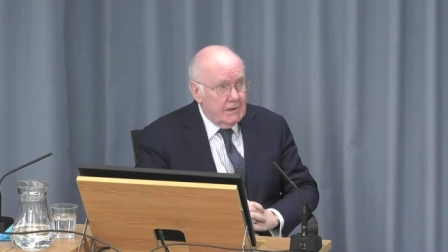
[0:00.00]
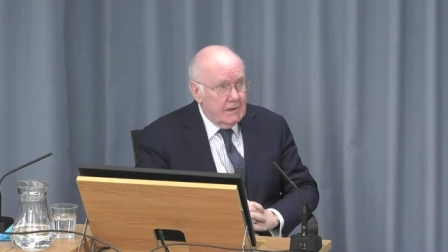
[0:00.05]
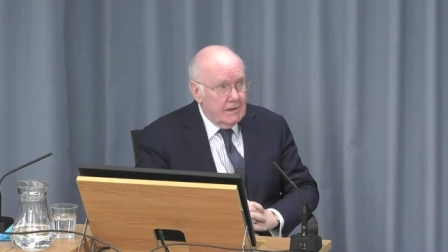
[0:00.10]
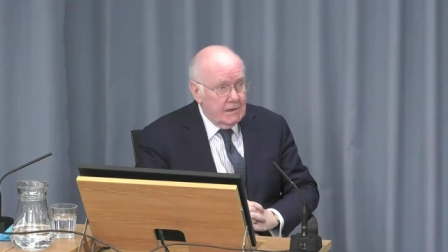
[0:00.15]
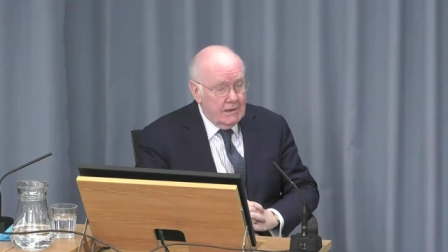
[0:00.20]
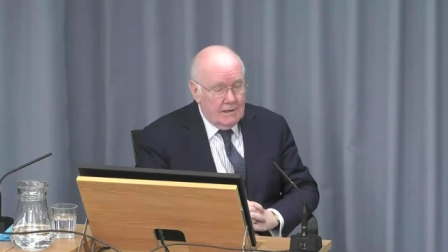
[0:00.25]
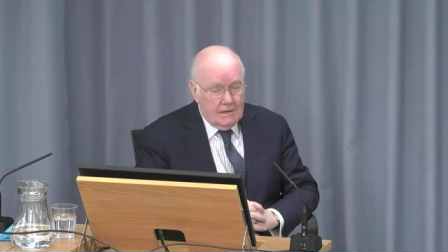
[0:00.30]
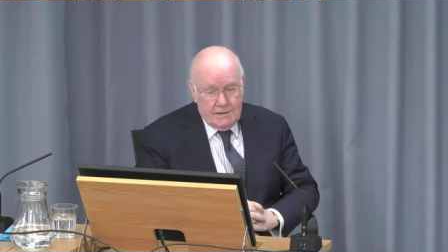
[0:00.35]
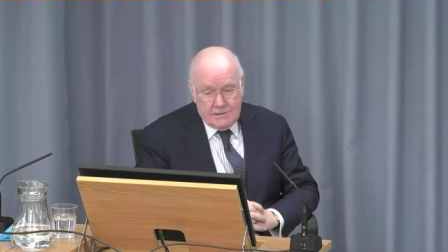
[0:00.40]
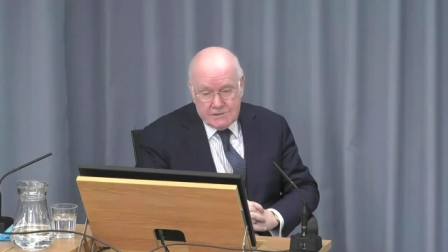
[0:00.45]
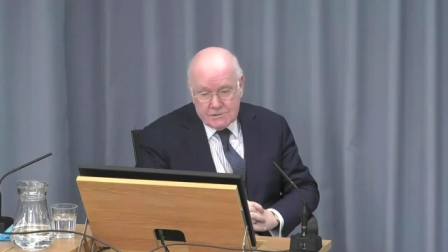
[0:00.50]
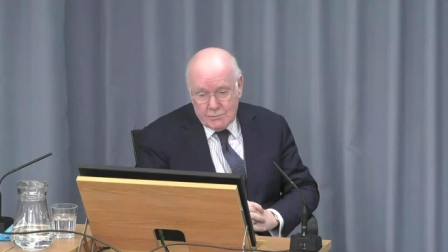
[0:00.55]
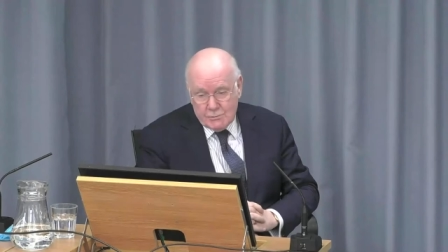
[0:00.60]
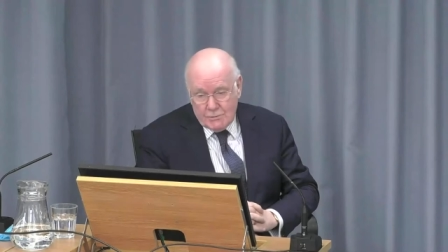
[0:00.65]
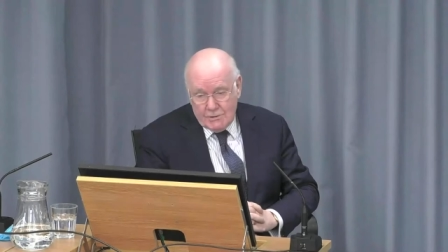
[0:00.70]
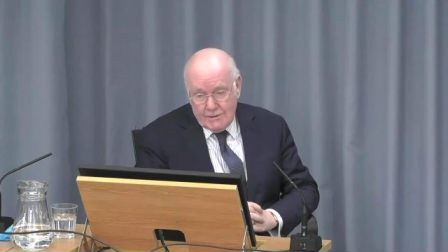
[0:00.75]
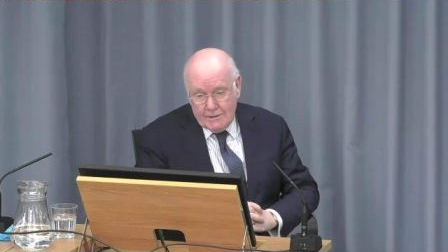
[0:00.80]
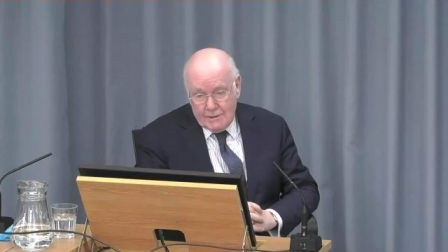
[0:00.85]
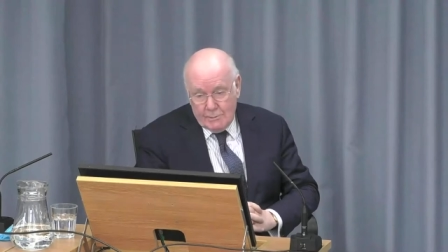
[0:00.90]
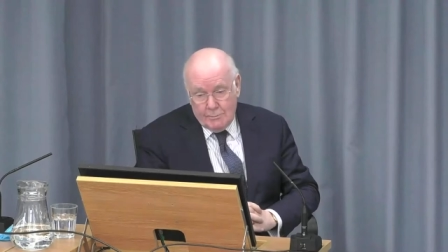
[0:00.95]
Uh, it's
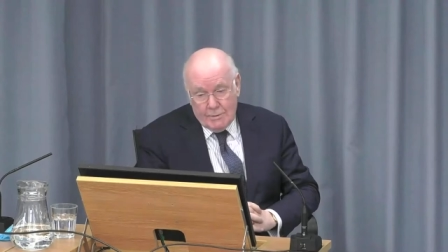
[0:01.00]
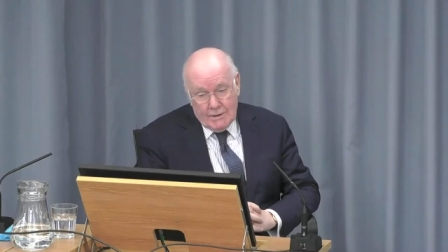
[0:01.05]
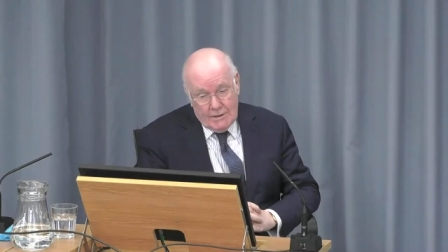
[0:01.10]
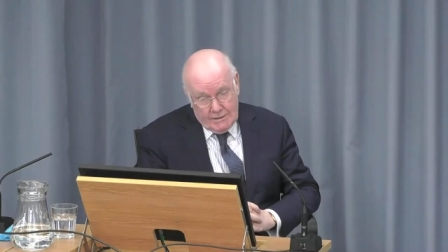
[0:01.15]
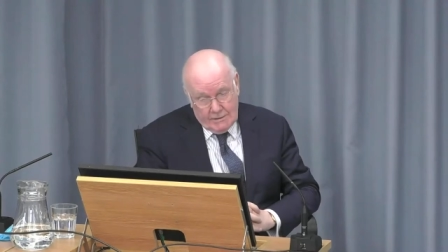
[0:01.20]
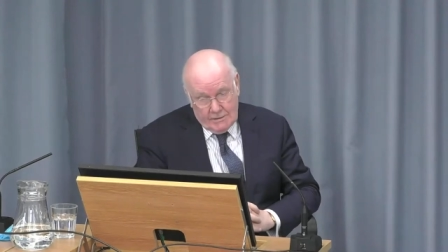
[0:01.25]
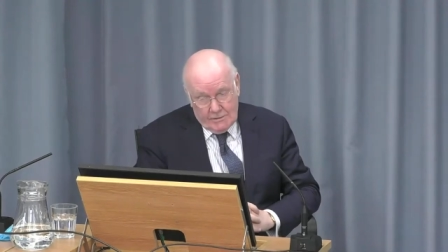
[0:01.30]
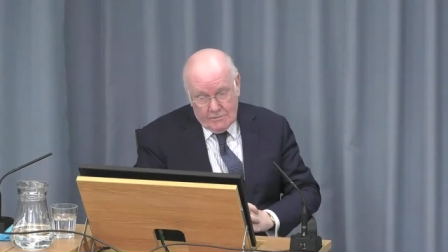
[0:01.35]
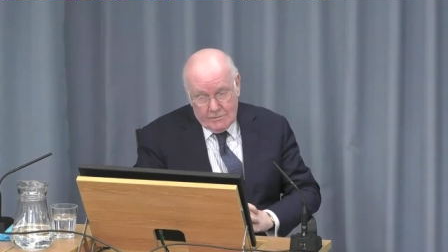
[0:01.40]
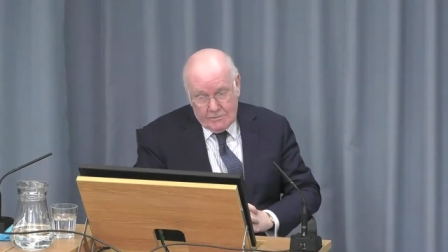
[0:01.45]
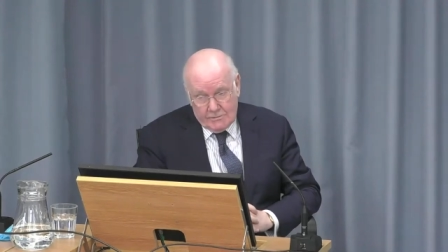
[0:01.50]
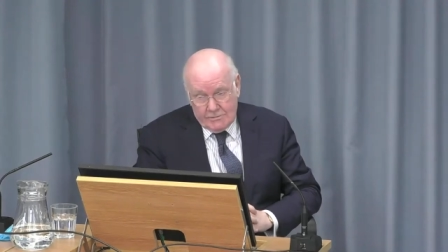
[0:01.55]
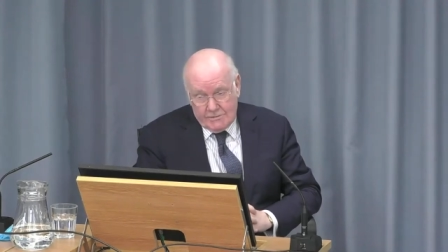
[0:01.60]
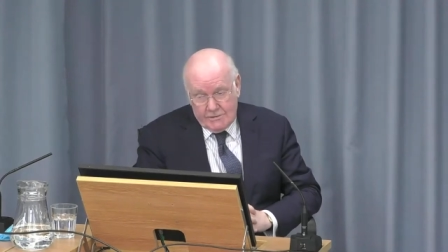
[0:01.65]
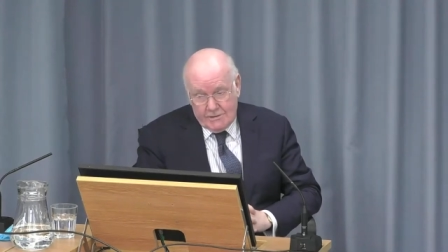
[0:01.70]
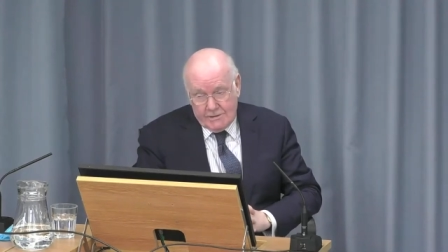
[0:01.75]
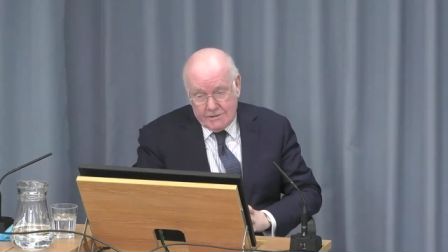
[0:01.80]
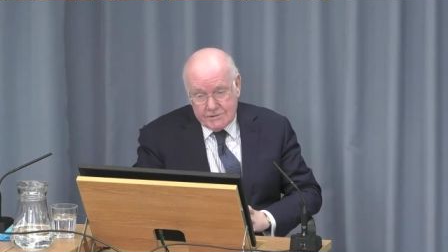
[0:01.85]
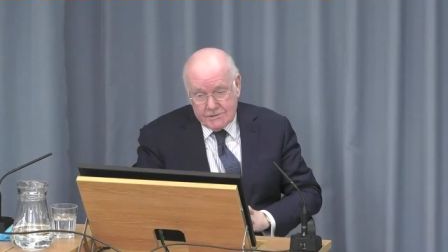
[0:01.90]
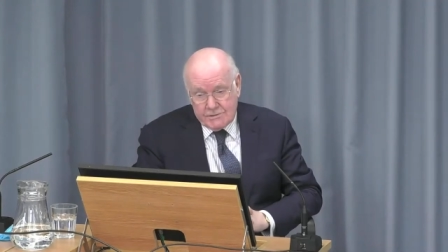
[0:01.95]
only an apparent
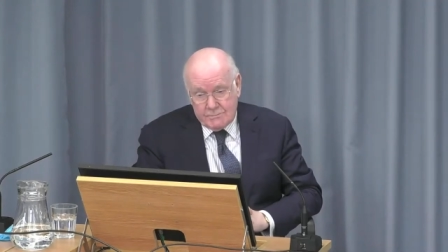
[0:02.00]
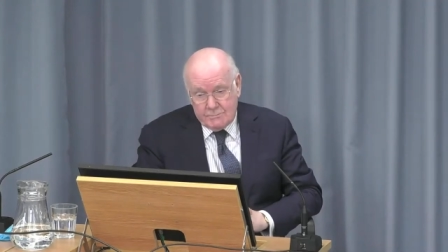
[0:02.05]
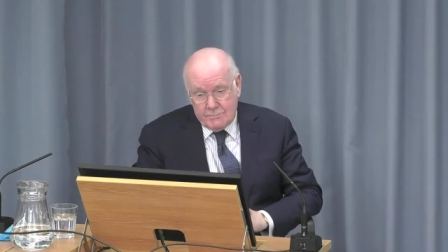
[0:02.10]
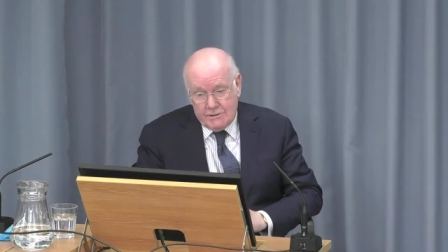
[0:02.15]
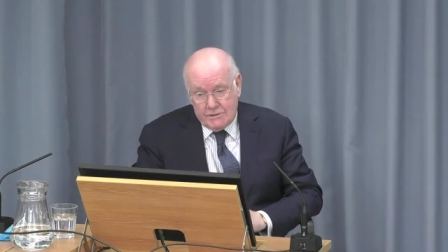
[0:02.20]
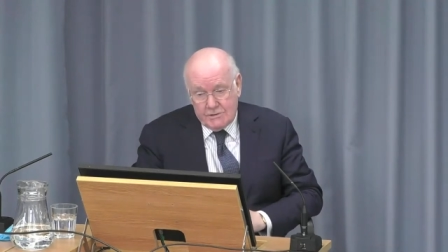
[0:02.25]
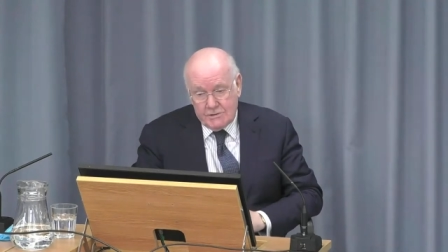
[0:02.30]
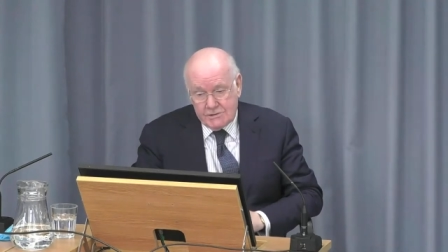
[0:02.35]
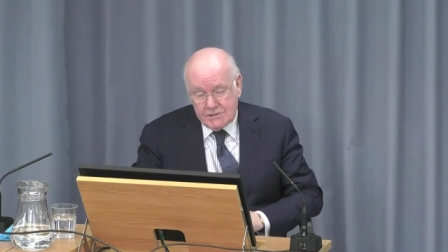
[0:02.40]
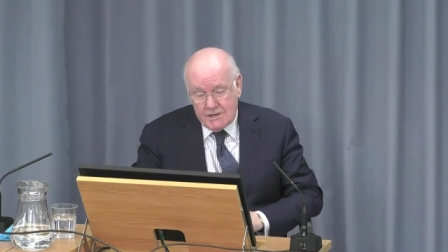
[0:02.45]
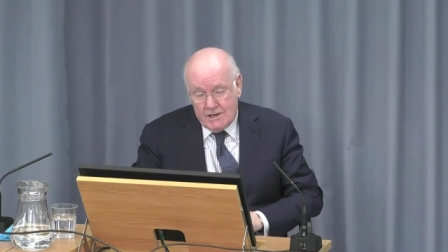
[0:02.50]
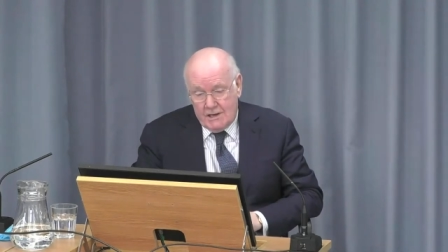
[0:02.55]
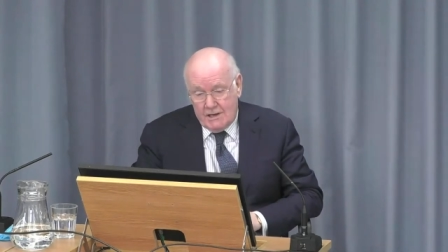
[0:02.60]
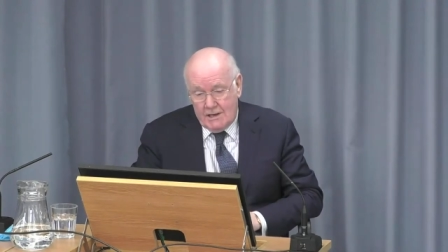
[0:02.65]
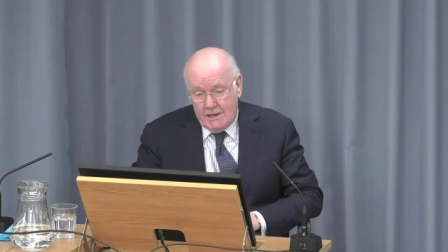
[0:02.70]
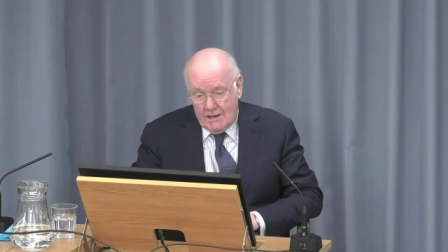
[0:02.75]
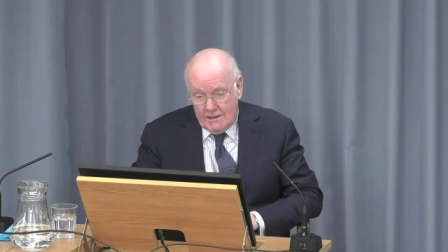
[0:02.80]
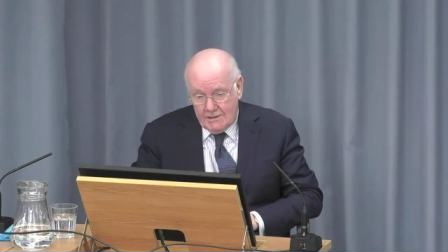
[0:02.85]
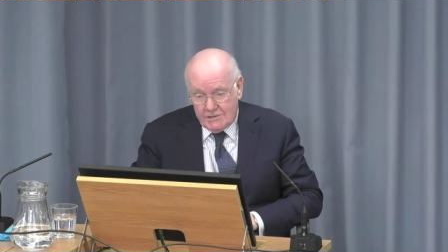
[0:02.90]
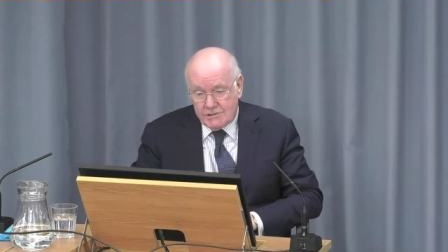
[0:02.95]
contradiction because
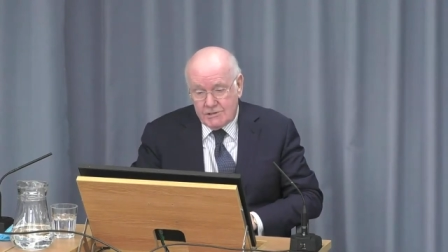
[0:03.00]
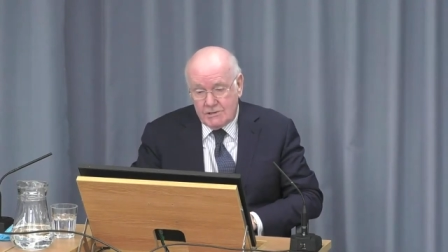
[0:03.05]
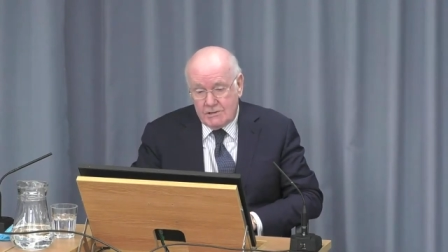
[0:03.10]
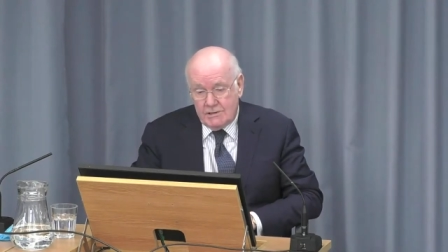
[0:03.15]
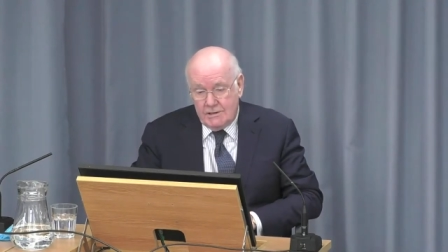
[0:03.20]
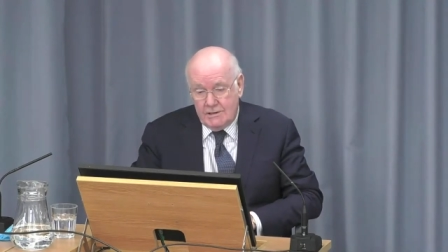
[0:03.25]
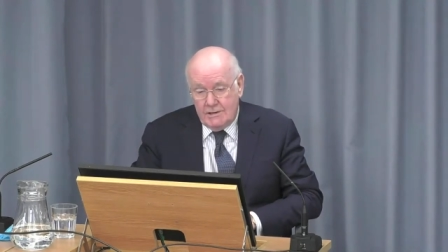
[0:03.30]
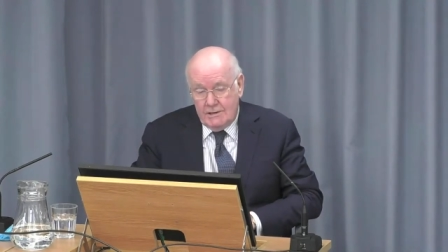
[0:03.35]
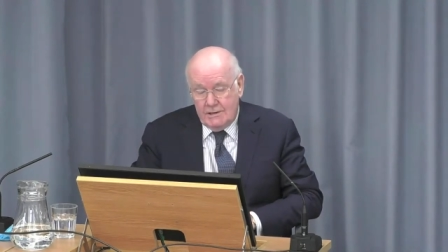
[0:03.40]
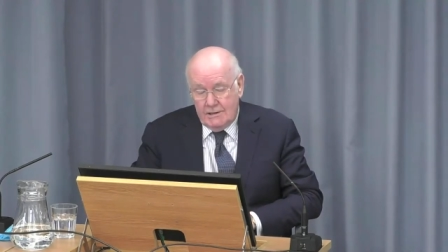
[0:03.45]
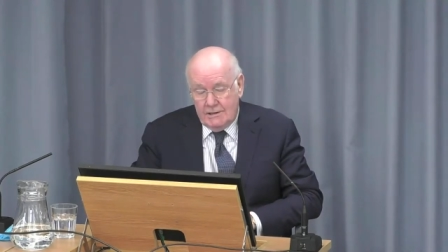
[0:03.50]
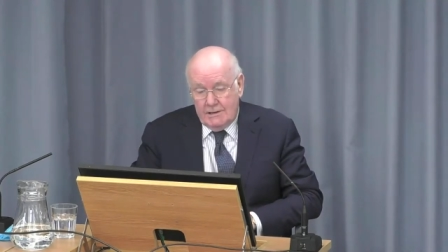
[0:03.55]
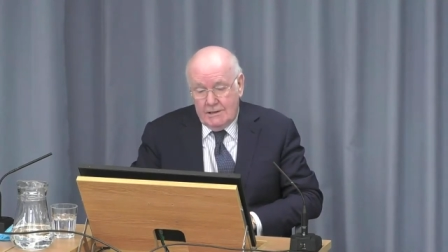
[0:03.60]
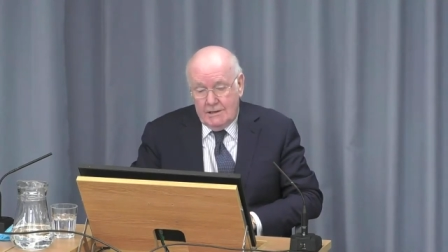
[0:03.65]
I actually